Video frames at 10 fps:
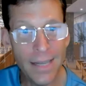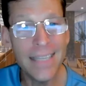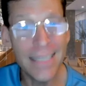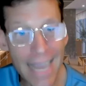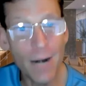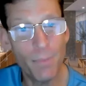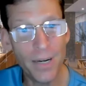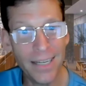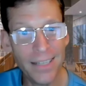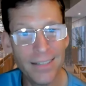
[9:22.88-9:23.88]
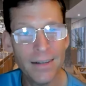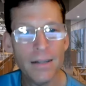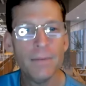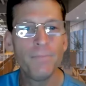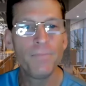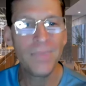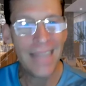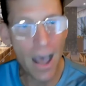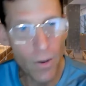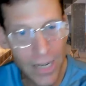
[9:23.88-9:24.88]
is a data breach.
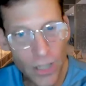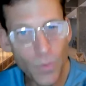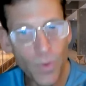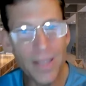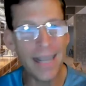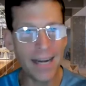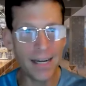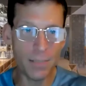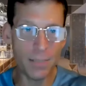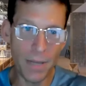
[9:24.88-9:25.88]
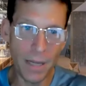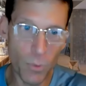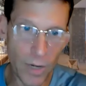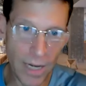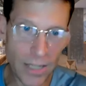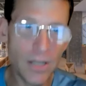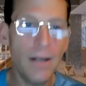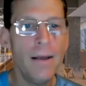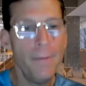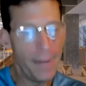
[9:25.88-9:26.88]
Now, here's where the data is being breached.
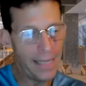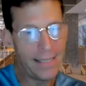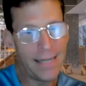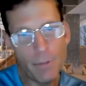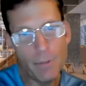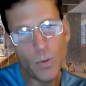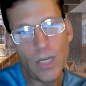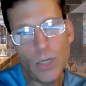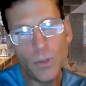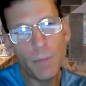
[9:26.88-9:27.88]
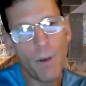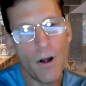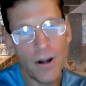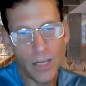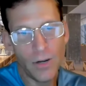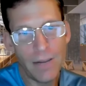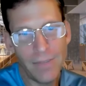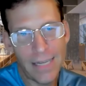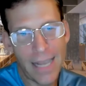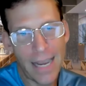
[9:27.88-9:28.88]
It's not between you and the party that you're
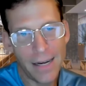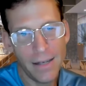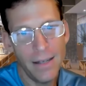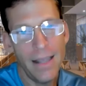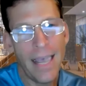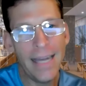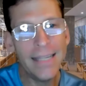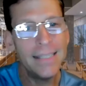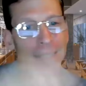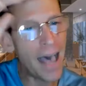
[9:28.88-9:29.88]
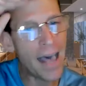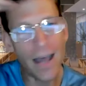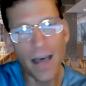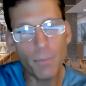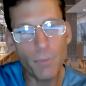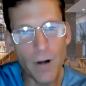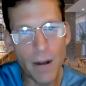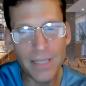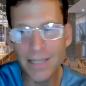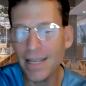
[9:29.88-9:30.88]
given the data. And it's not on the
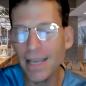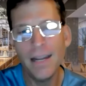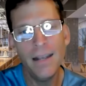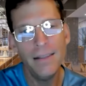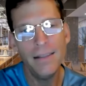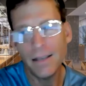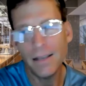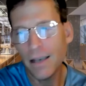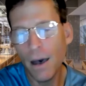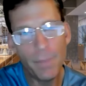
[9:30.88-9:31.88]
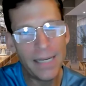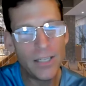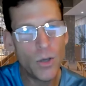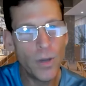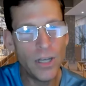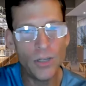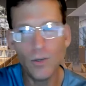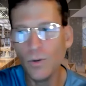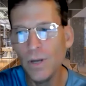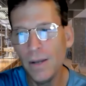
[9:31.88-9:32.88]
premise that the company is going
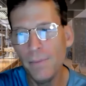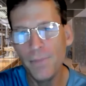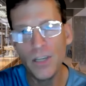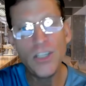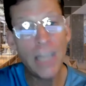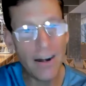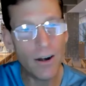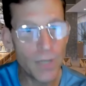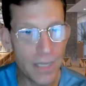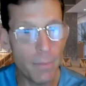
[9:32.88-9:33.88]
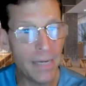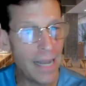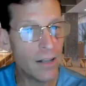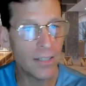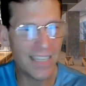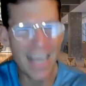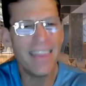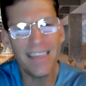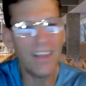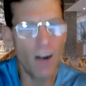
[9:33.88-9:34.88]
to share it with somebody else because
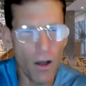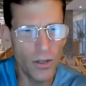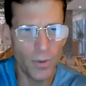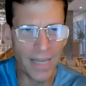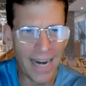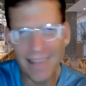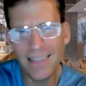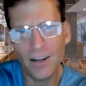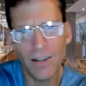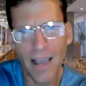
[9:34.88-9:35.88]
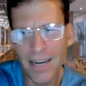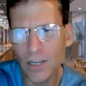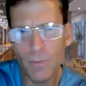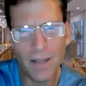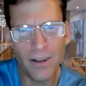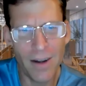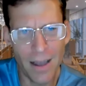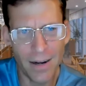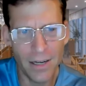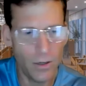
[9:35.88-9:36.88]
I think they're all doing it. I think they're lying to you about they're
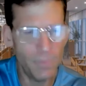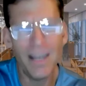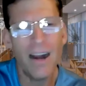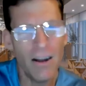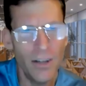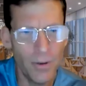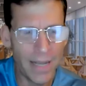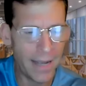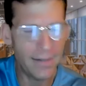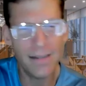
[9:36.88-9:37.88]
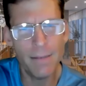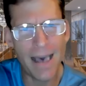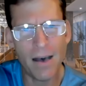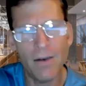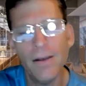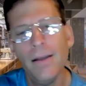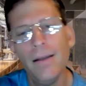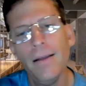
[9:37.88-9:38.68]
not going to do it. They're all doing it somehow. Mm-hmm.